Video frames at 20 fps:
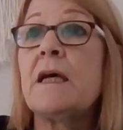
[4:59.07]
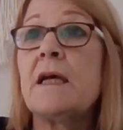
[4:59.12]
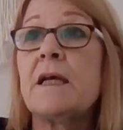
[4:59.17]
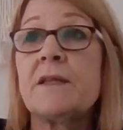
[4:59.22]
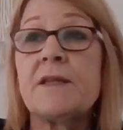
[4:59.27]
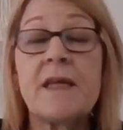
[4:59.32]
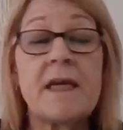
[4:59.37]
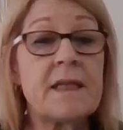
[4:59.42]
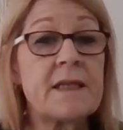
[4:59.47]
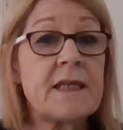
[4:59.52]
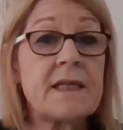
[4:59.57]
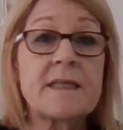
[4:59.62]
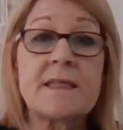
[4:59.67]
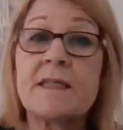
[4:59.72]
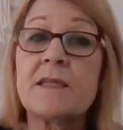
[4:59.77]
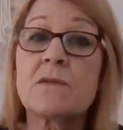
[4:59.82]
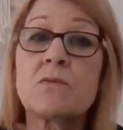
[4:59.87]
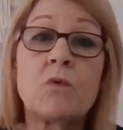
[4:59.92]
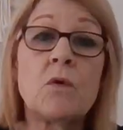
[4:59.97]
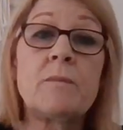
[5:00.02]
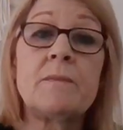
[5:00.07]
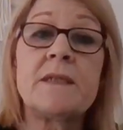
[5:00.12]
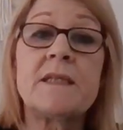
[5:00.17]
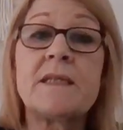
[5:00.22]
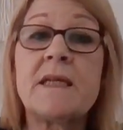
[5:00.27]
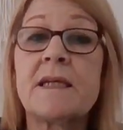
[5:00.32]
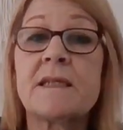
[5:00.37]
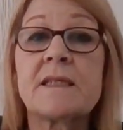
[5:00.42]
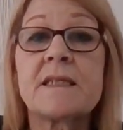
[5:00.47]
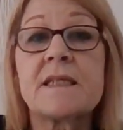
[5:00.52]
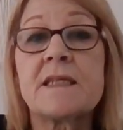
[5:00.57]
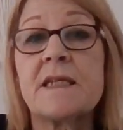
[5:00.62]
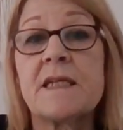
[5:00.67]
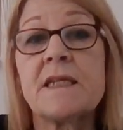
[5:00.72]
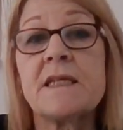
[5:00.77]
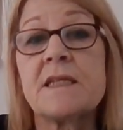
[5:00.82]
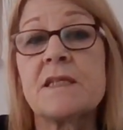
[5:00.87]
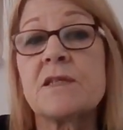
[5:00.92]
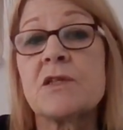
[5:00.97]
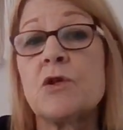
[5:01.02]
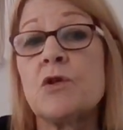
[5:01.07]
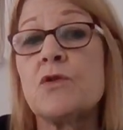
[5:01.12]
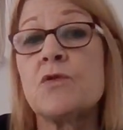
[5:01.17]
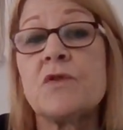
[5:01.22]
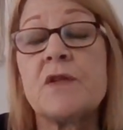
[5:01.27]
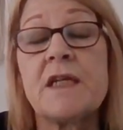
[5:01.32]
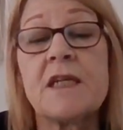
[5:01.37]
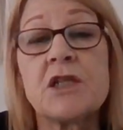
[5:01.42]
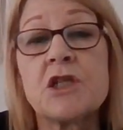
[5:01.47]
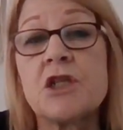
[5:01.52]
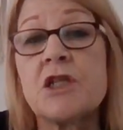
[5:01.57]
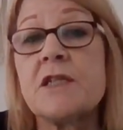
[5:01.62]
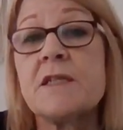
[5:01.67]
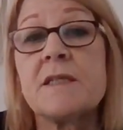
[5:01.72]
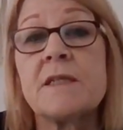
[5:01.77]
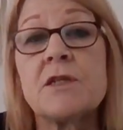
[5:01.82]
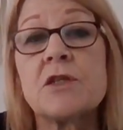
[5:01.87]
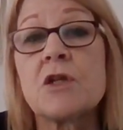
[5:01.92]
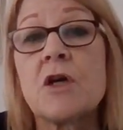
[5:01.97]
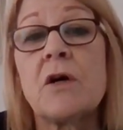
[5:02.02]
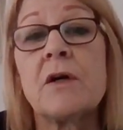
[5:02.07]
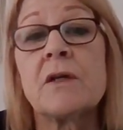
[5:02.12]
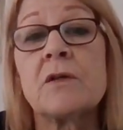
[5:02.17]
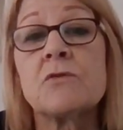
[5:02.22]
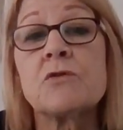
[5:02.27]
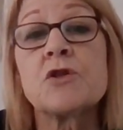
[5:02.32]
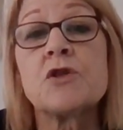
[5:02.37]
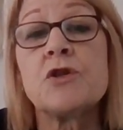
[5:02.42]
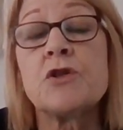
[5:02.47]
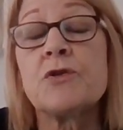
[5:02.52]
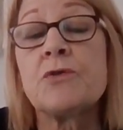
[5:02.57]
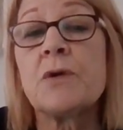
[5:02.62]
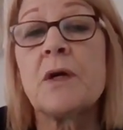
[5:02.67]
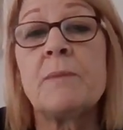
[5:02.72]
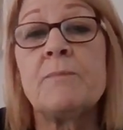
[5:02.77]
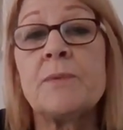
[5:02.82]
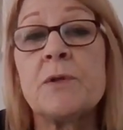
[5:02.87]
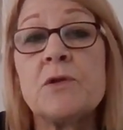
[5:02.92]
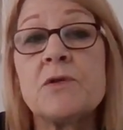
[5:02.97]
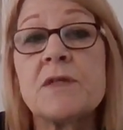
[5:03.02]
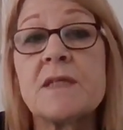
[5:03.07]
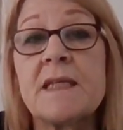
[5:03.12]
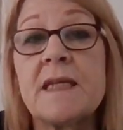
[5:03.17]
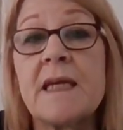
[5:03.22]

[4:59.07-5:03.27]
Then there's this woman downstairs who thinks she's entitled to abuse the